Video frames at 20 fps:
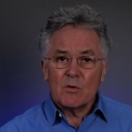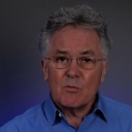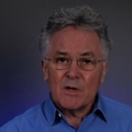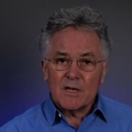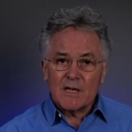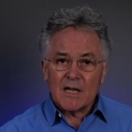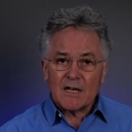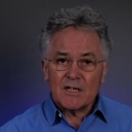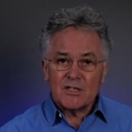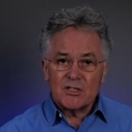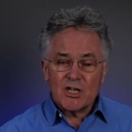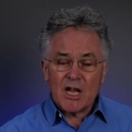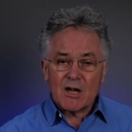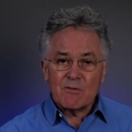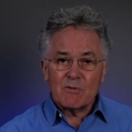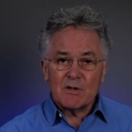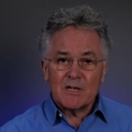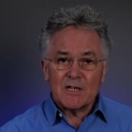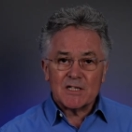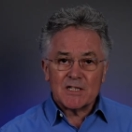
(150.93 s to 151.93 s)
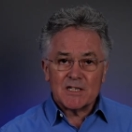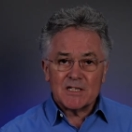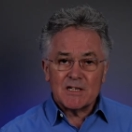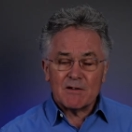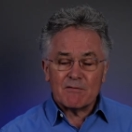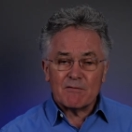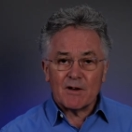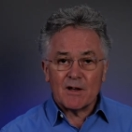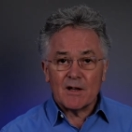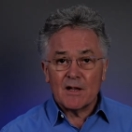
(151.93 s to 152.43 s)
We get generally
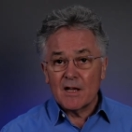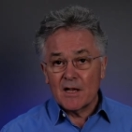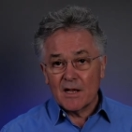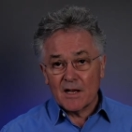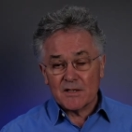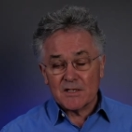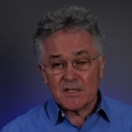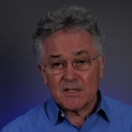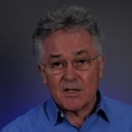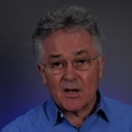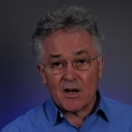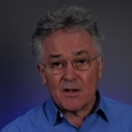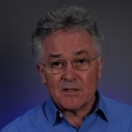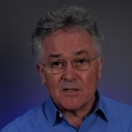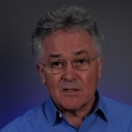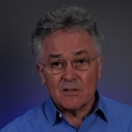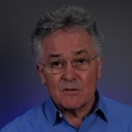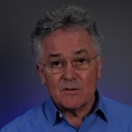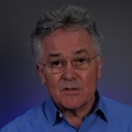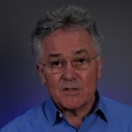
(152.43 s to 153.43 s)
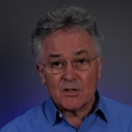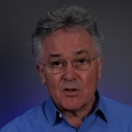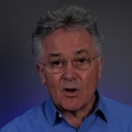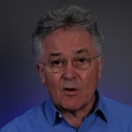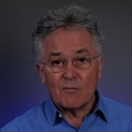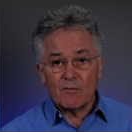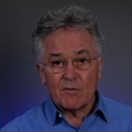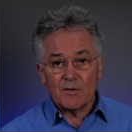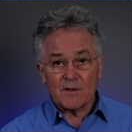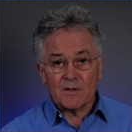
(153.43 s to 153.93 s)
stiffer and start to lose
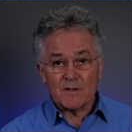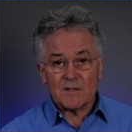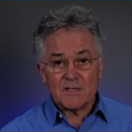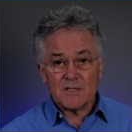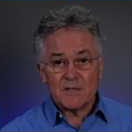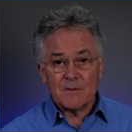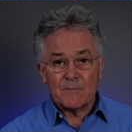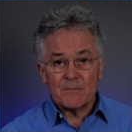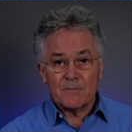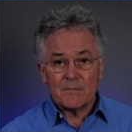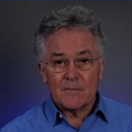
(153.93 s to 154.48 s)
confidence.